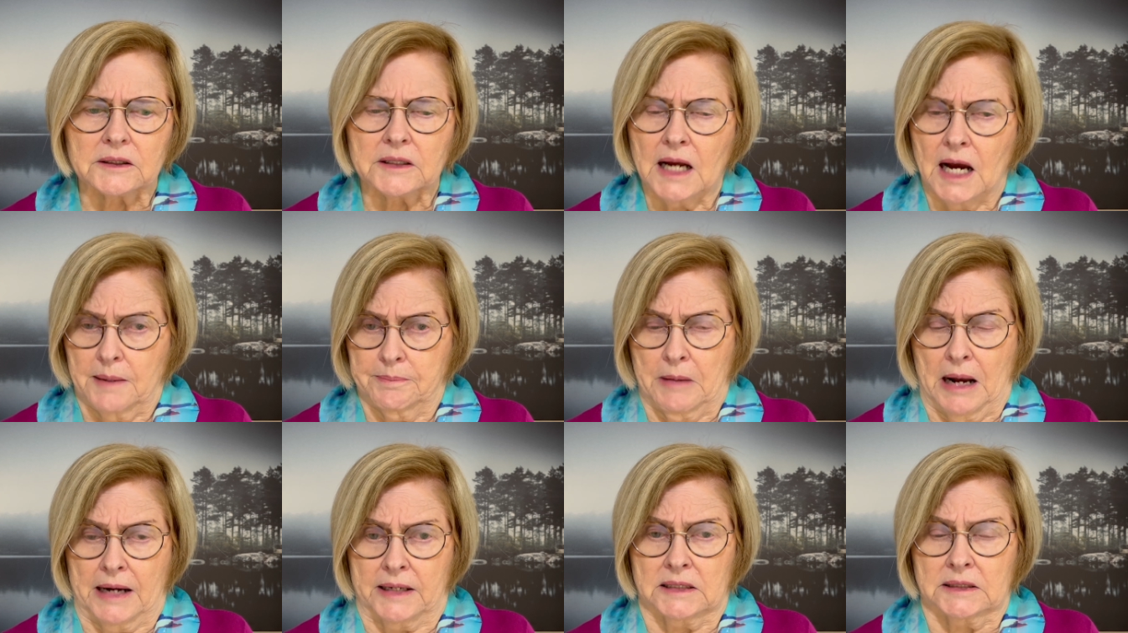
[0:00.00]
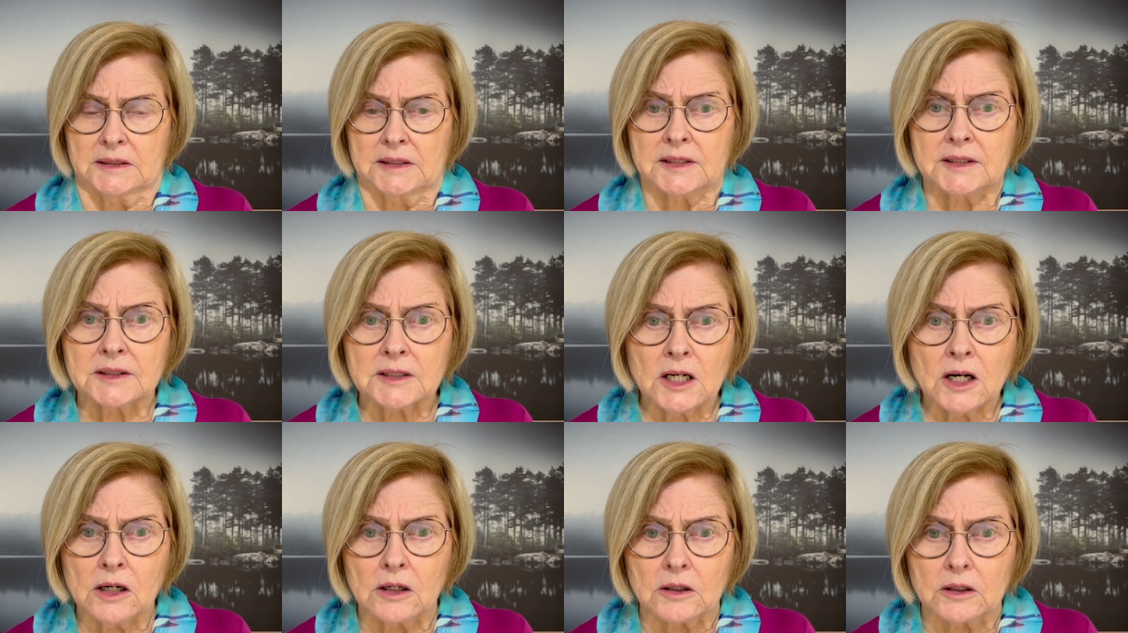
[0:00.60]
not my
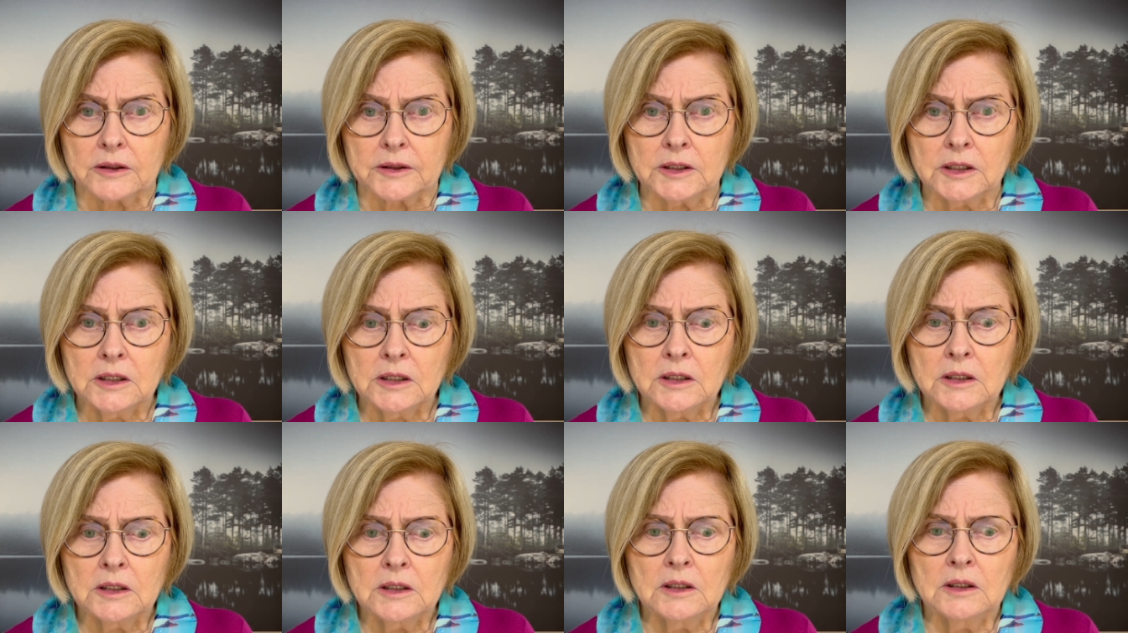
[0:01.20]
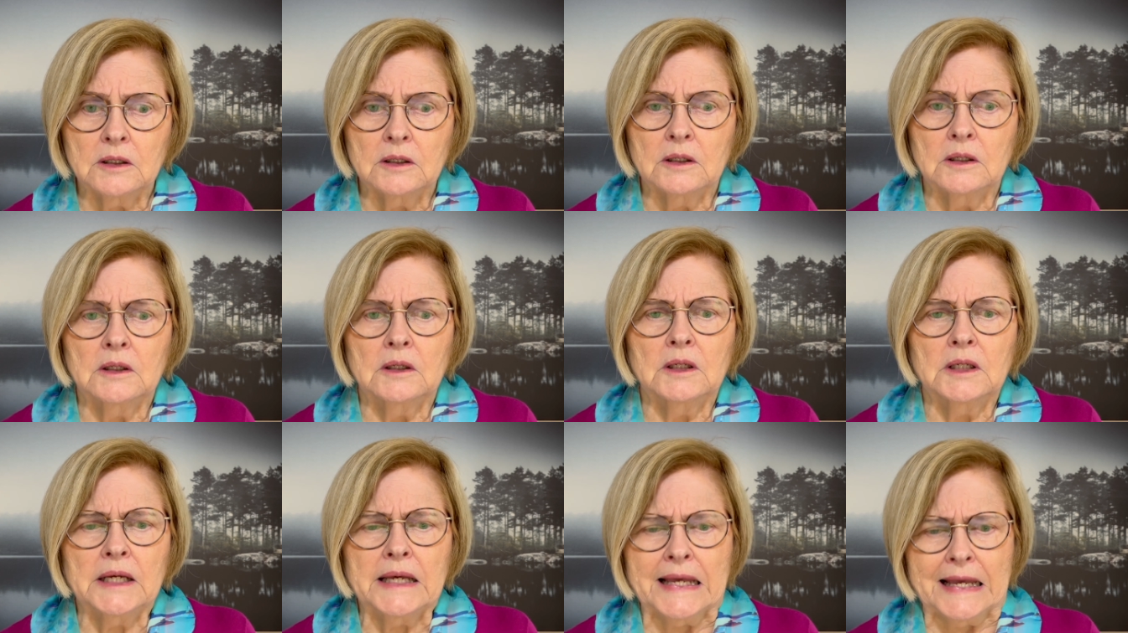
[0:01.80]
concern,
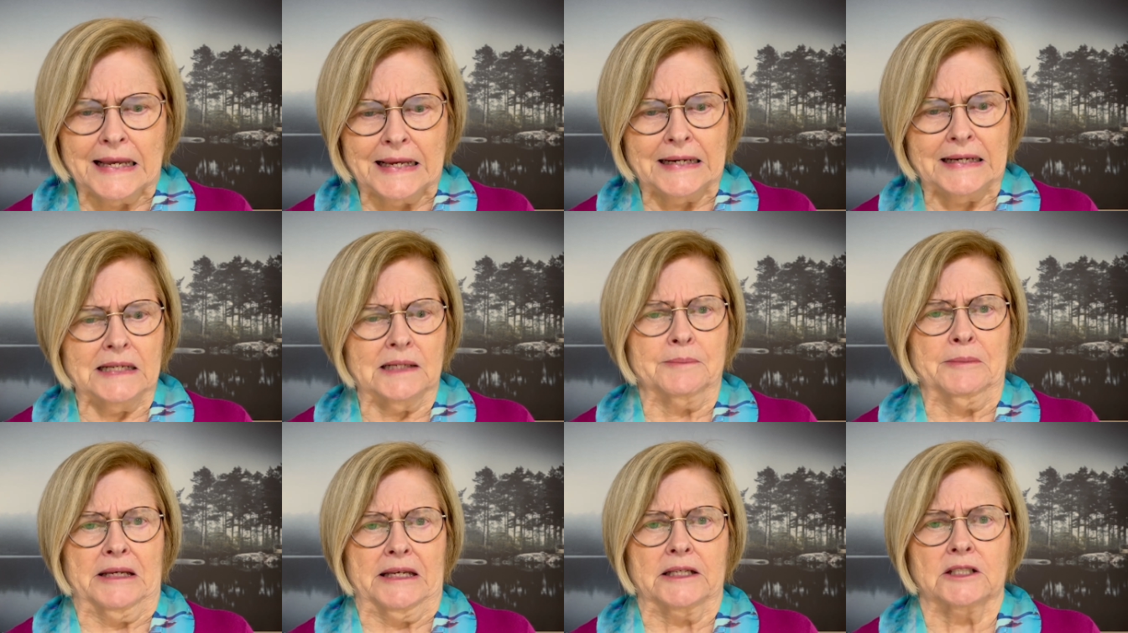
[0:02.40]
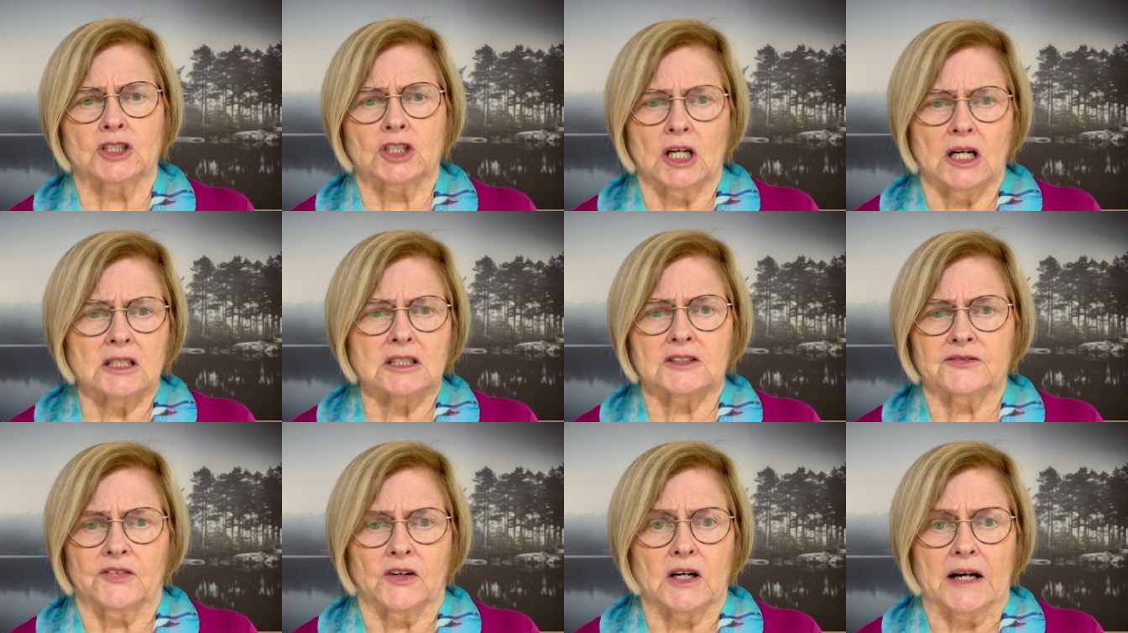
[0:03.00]
hitting me
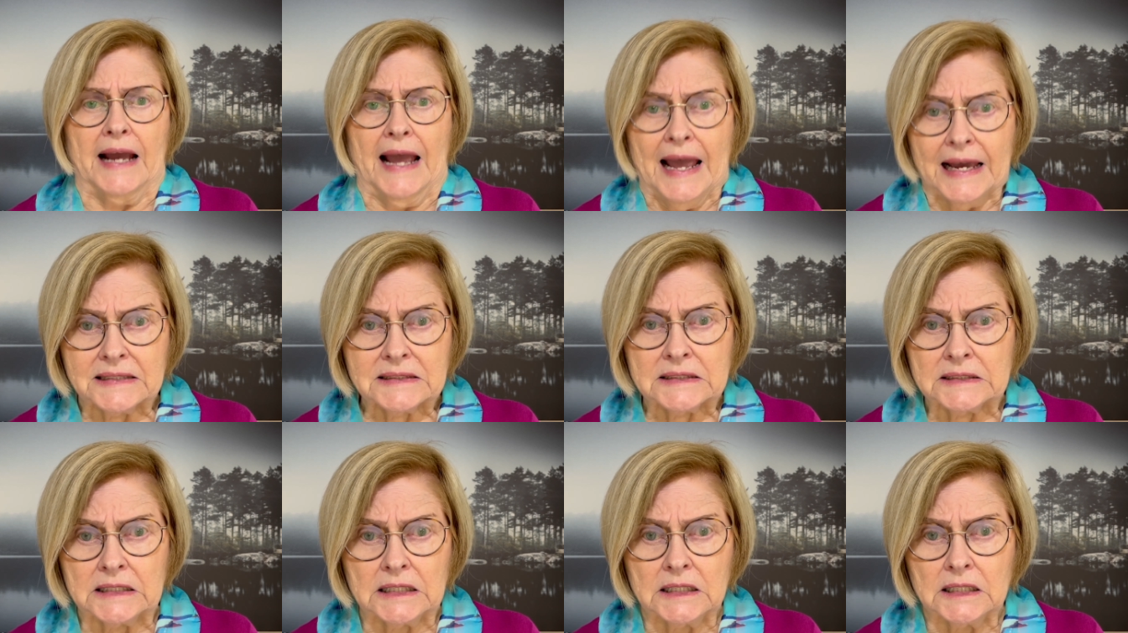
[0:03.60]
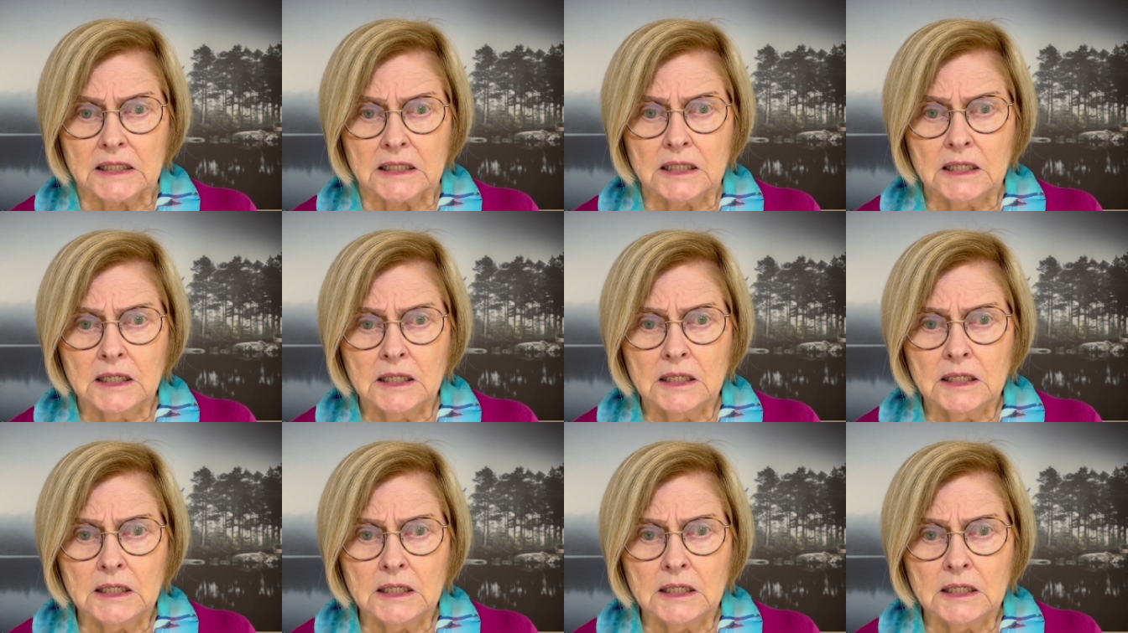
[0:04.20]
just for asking?